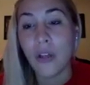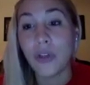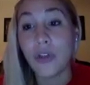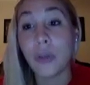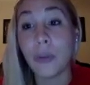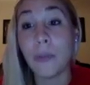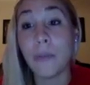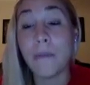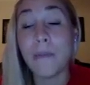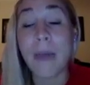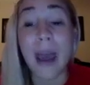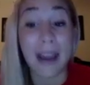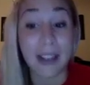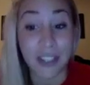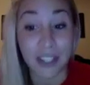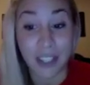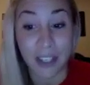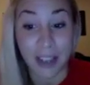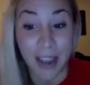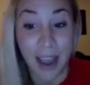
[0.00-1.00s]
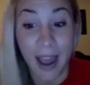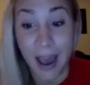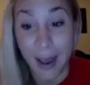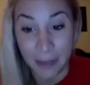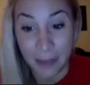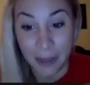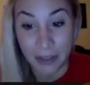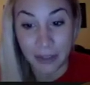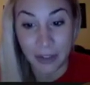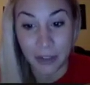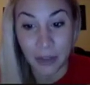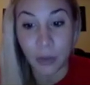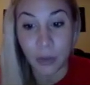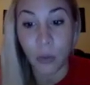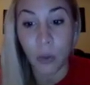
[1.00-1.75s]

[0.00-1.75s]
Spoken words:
the magic happened,